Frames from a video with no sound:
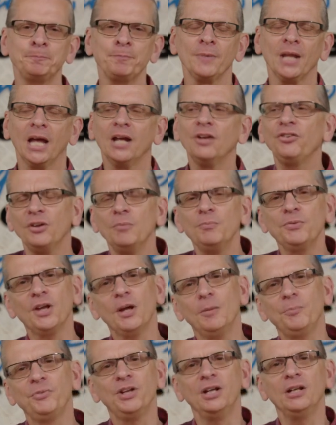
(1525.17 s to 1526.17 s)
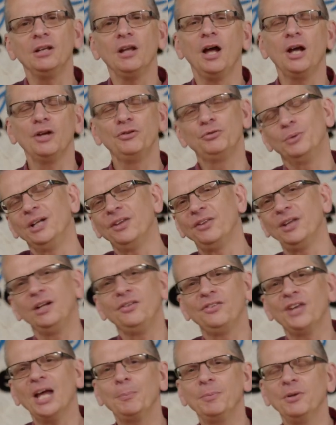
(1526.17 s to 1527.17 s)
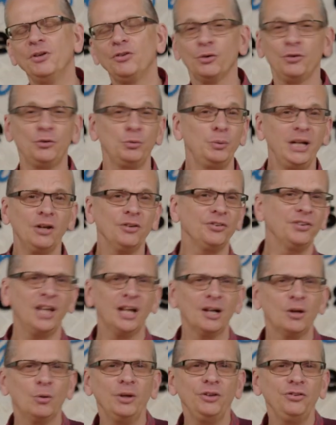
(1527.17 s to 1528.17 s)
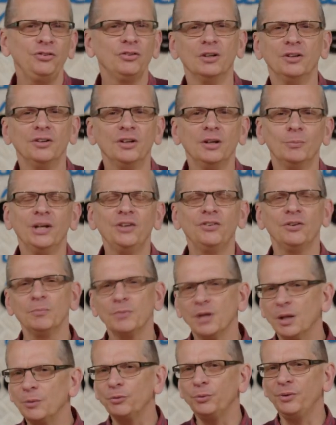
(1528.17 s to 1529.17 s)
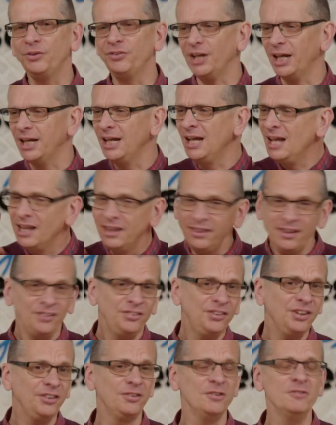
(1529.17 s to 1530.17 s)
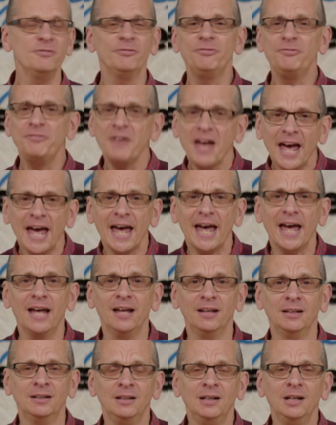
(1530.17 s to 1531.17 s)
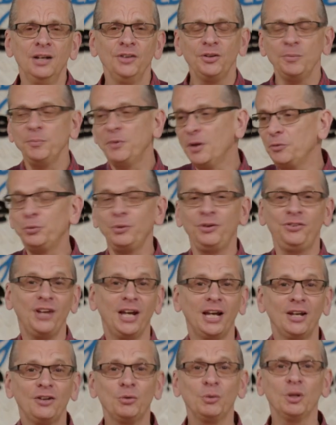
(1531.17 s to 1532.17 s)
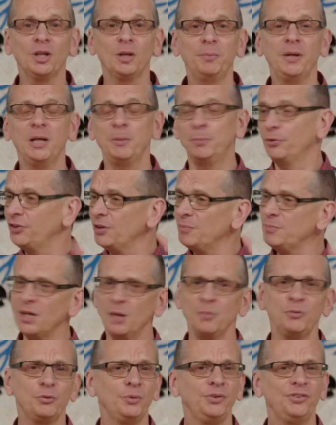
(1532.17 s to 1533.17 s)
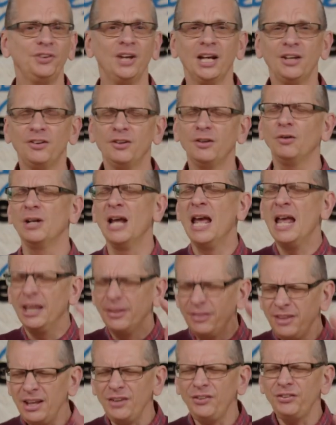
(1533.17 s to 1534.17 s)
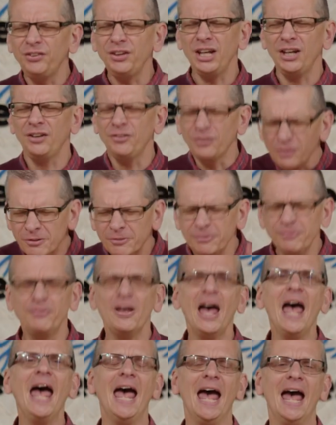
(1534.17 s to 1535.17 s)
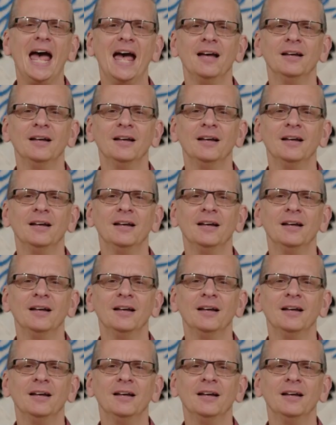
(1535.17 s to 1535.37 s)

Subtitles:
And sometimes in life, when things happen to us, we ask that question, don't we? Sometimes we say, this isn't fair. Sometimes we say it to other people. Sometimes we say it to God, this isn't fair.